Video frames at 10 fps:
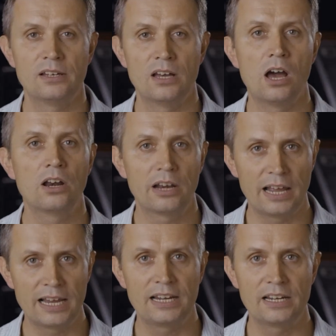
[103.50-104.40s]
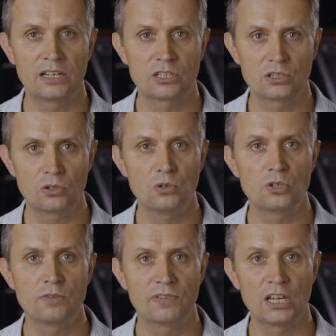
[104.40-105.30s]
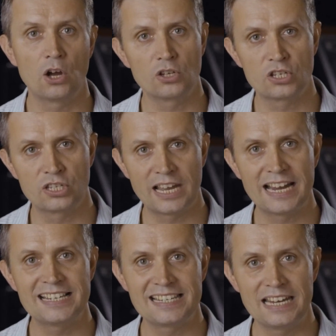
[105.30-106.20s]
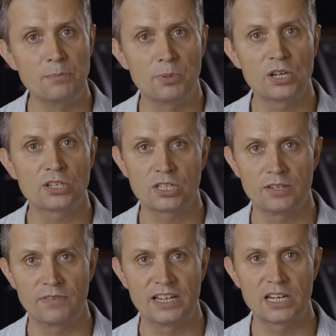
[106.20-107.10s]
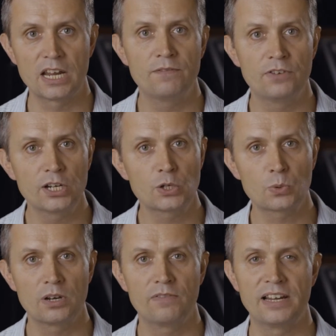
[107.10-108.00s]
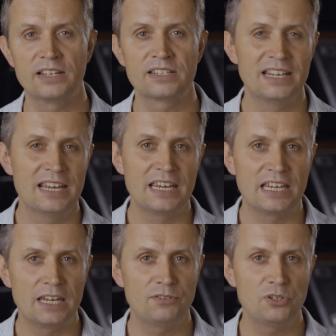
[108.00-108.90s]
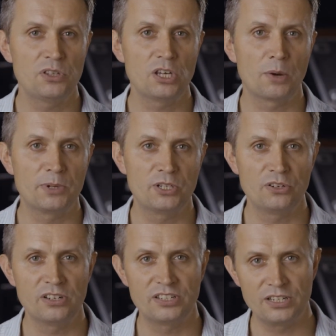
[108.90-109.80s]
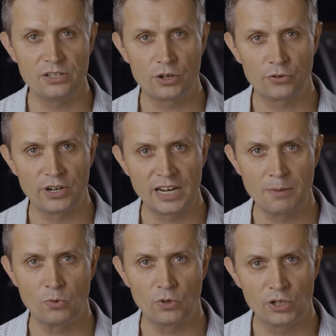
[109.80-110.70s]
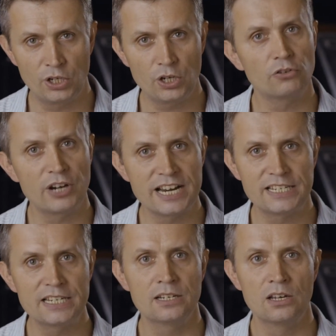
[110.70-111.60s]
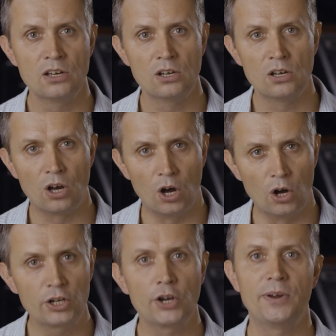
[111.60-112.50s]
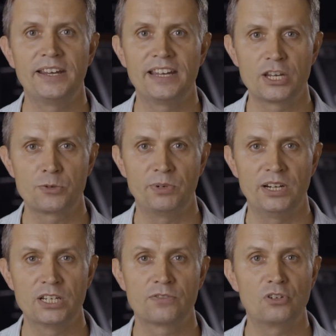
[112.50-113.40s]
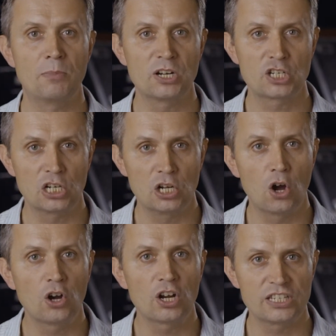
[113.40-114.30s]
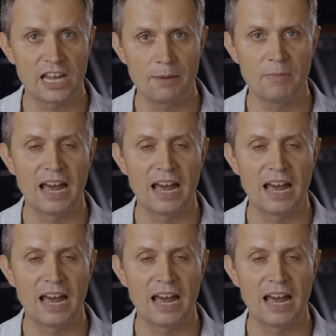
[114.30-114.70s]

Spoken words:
Unlike an exclusively on-site, in-person event, a virtual event gives you the opportunity to create a more curated, ongoing experience for a much longer time